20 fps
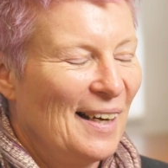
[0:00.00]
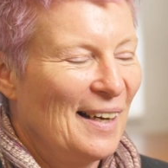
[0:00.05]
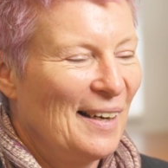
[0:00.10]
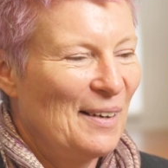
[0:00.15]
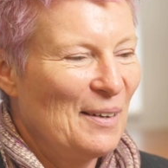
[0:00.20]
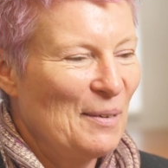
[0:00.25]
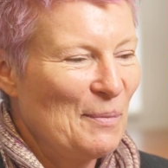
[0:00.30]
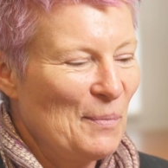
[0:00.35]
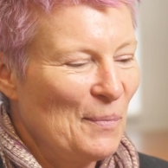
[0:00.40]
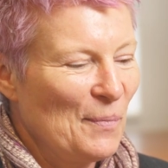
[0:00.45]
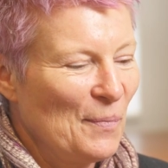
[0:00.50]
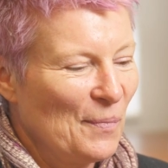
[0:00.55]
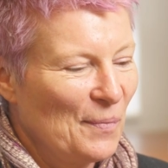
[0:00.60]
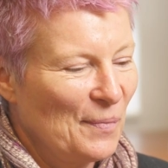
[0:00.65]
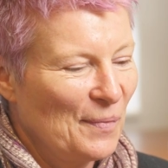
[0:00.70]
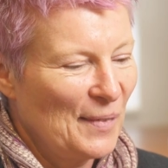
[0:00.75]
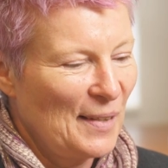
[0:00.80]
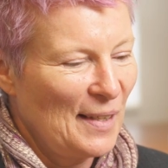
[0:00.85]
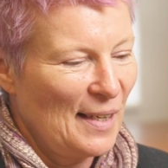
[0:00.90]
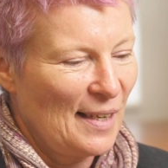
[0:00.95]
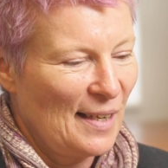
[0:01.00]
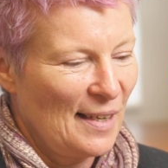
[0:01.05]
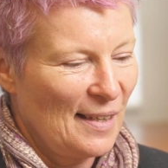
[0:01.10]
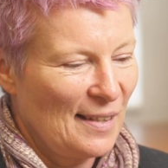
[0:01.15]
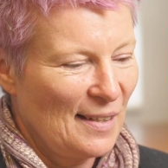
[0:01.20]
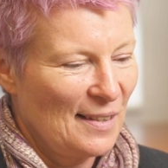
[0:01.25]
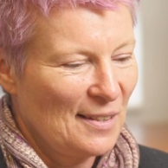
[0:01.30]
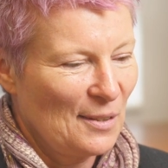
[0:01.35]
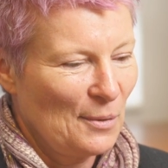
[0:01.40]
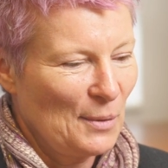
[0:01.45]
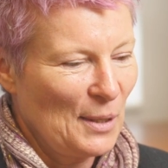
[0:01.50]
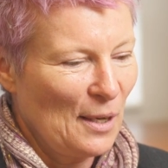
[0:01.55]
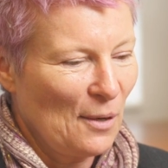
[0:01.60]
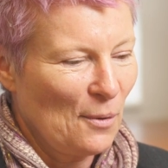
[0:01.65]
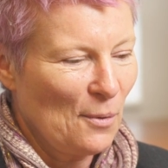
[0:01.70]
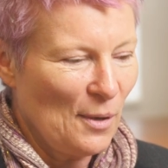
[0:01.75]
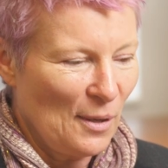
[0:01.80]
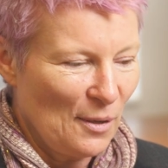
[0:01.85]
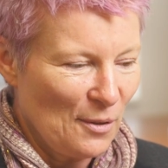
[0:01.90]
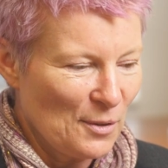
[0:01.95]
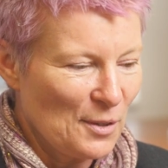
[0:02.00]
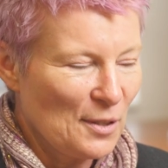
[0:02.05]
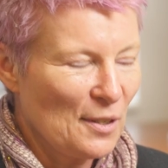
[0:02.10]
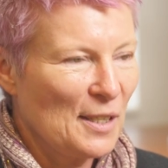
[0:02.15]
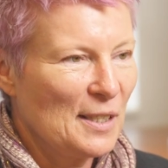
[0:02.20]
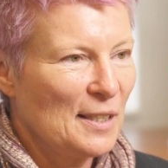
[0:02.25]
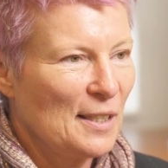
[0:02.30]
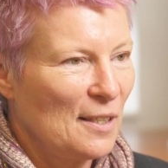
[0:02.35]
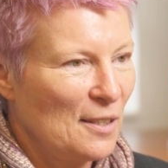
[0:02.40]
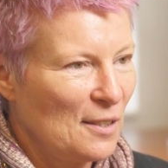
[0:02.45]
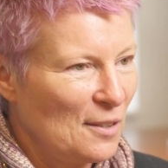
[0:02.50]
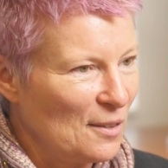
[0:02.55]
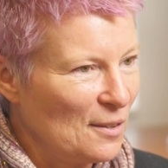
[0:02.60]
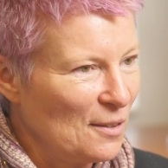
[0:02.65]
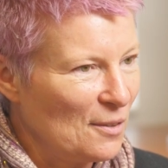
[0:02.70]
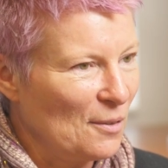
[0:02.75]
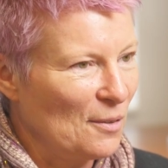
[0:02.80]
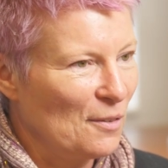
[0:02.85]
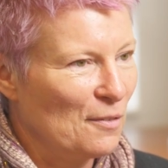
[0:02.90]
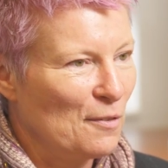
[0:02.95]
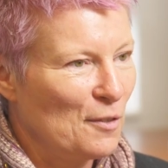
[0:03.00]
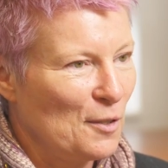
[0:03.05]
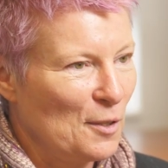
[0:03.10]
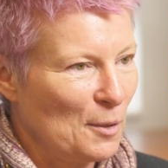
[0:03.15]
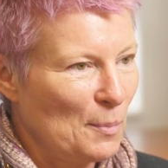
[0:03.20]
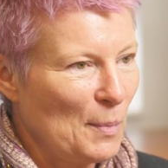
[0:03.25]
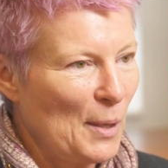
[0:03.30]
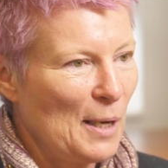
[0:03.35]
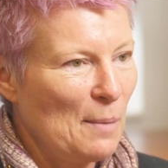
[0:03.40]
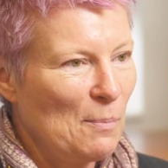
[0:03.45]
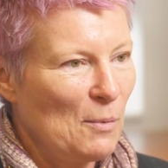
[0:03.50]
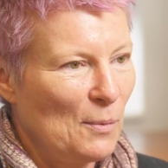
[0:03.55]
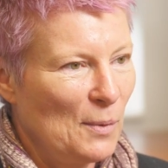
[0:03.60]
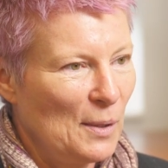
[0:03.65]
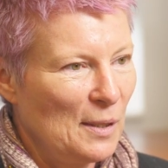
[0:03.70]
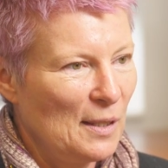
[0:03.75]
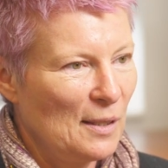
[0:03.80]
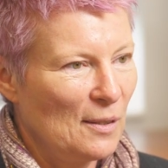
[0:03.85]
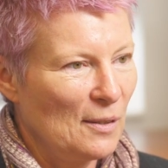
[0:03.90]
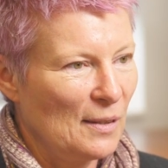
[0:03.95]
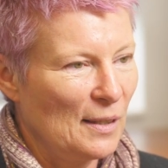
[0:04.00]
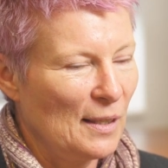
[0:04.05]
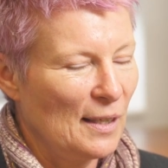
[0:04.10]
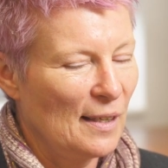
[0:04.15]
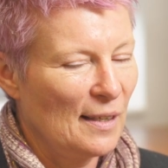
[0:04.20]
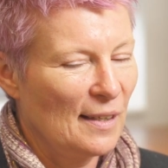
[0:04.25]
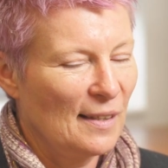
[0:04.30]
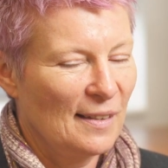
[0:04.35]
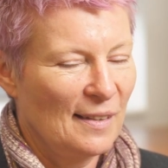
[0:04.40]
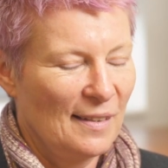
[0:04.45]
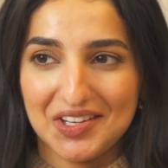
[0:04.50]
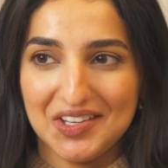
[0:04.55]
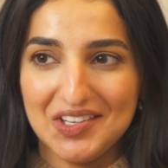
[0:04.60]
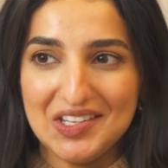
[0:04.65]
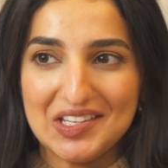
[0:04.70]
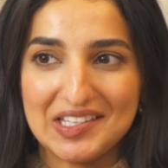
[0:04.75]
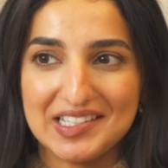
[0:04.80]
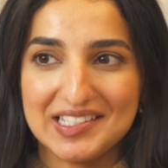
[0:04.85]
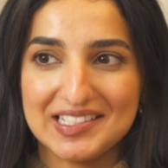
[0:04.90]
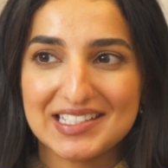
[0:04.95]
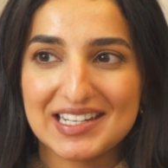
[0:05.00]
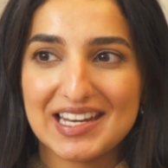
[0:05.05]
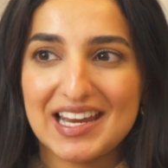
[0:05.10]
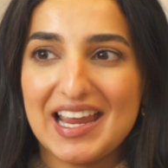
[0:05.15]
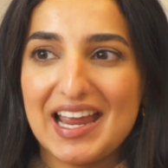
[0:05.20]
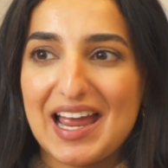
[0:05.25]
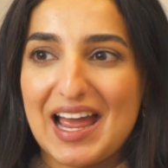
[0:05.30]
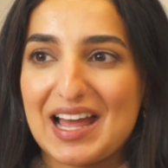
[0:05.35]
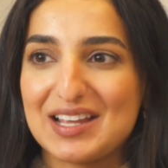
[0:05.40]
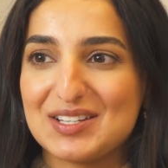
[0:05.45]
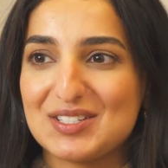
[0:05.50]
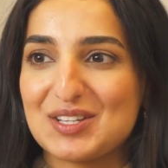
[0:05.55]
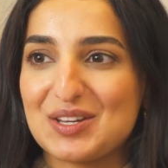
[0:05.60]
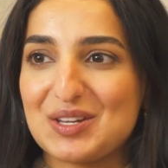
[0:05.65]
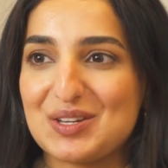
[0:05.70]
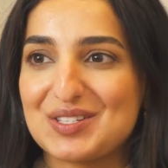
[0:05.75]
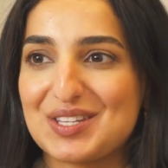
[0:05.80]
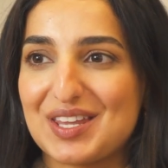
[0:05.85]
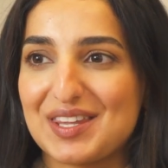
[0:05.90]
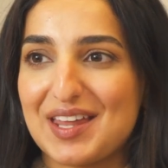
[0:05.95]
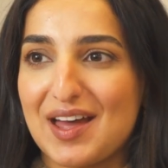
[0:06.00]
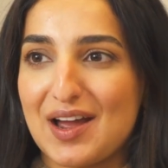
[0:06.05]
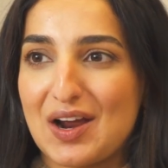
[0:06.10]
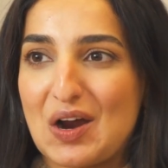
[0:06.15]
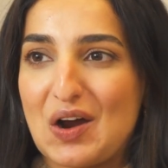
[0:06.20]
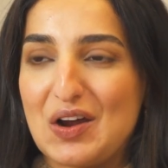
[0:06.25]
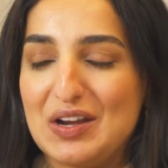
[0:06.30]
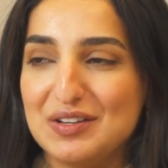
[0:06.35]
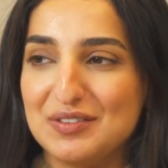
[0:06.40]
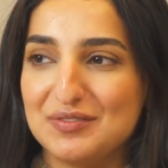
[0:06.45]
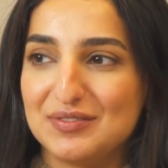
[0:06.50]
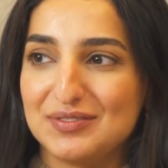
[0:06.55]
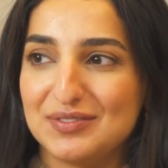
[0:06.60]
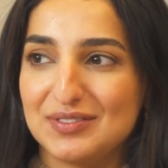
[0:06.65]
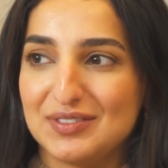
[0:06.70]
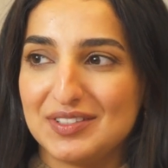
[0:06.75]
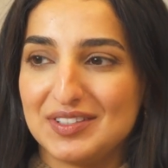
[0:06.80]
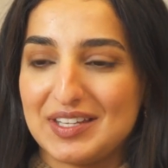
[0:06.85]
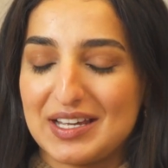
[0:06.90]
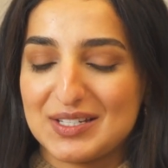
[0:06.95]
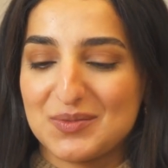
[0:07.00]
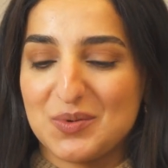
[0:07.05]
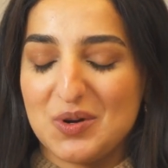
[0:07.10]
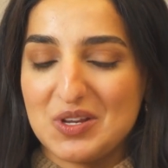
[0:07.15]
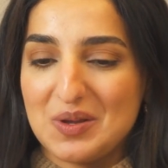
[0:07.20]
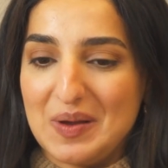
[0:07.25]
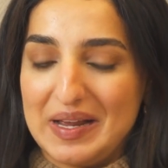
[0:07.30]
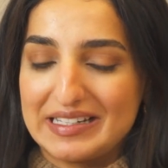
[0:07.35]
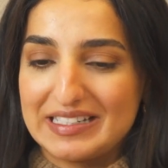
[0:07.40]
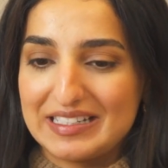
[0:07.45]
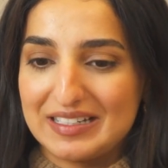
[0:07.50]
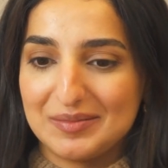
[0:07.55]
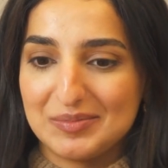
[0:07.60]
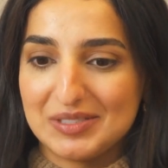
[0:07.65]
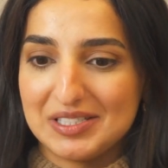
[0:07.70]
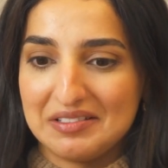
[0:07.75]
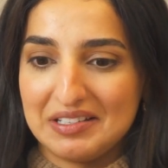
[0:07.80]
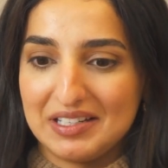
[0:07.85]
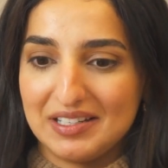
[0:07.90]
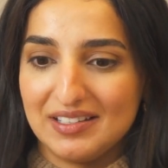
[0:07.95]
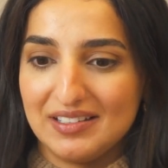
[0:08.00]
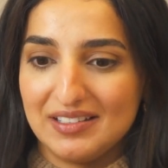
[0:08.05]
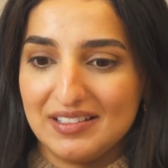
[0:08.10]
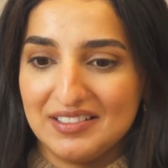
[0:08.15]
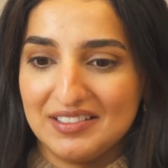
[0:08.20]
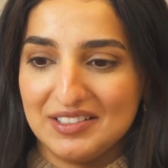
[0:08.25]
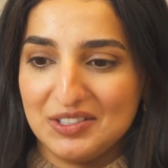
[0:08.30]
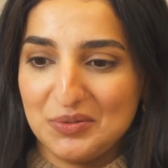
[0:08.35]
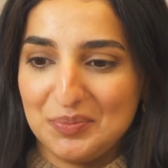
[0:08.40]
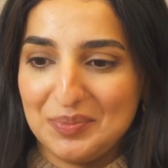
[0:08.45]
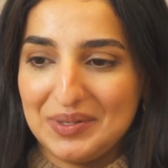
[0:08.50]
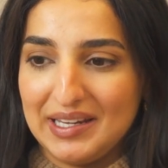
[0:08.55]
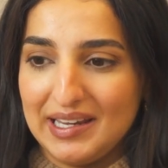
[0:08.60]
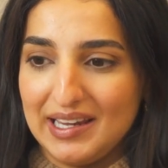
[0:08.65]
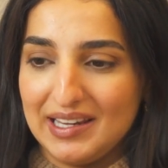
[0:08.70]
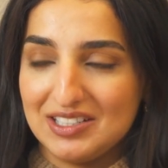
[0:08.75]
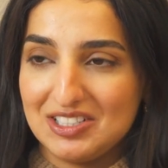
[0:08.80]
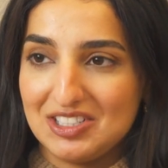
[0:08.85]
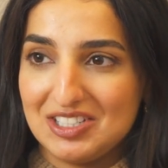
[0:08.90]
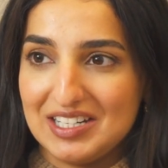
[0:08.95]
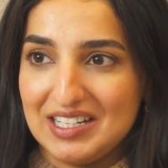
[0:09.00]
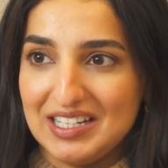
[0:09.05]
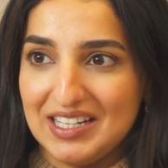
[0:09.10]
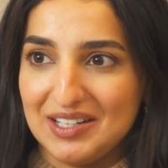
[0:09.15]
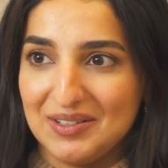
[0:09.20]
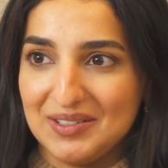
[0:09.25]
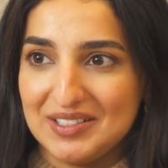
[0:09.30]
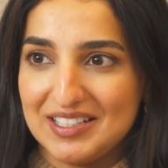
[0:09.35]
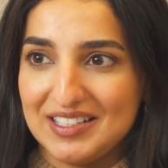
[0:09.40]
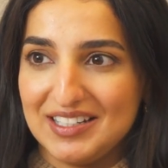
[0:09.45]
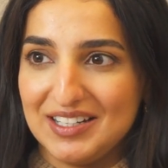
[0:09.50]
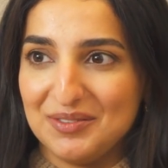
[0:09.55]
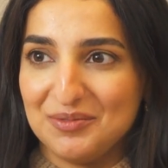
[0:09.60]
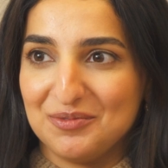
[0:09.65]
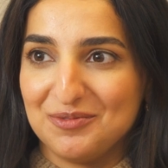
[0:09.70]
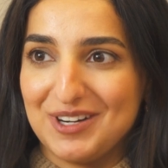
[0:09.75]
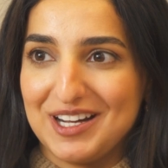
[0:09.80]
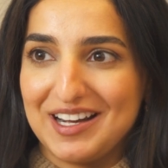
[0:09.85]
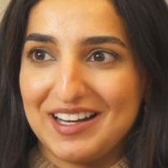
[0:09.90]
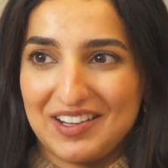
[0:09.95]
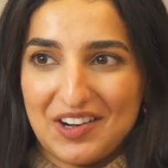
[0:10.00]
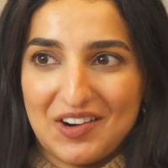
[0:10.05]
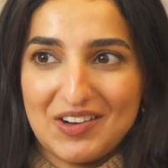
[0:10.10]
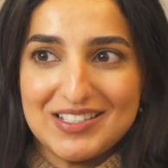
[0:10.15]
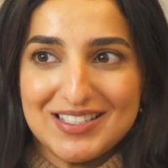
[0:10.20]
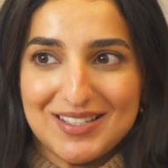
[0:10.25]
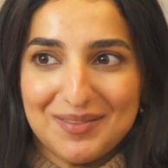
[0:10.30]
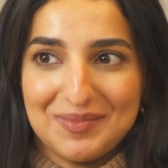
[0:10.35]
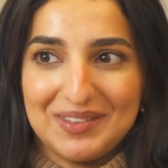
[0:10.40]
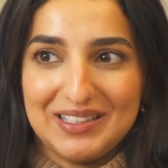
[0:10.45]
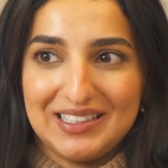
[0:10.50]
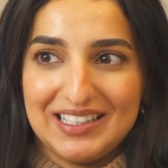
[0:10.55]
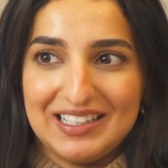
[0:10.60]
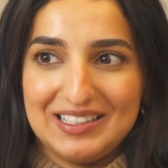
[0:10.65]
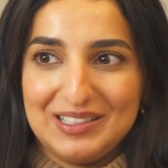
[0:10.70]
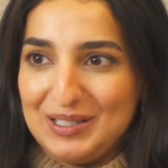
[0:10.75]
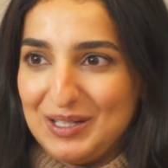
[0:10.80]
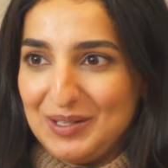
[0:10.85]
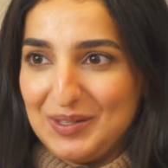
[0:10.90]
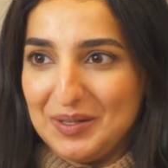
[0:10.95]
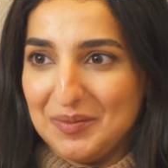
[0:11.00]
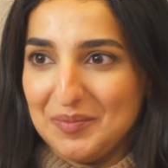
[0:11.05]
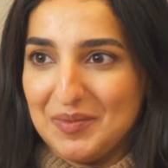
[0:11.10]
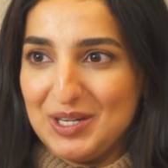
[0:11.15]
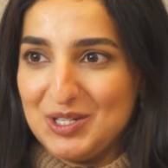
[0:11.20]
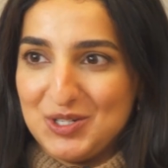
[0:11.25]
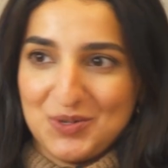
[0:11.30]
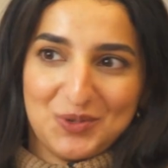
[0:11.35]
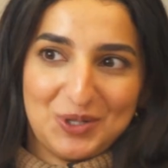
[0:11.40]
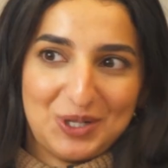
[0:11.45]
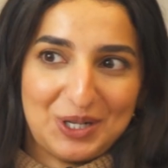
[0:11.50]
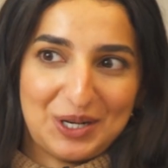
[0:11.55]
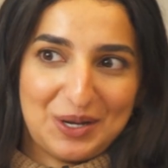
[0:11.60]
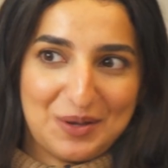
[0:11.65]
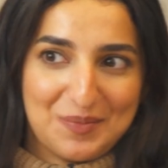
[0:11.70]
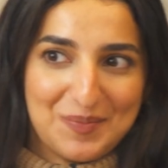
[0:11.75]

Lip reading: so we get quite a lot of citations on the first paper we did on that. Good. And so you said that's what you ended up doing your PhD in. Did it reignite something in you that made you want to go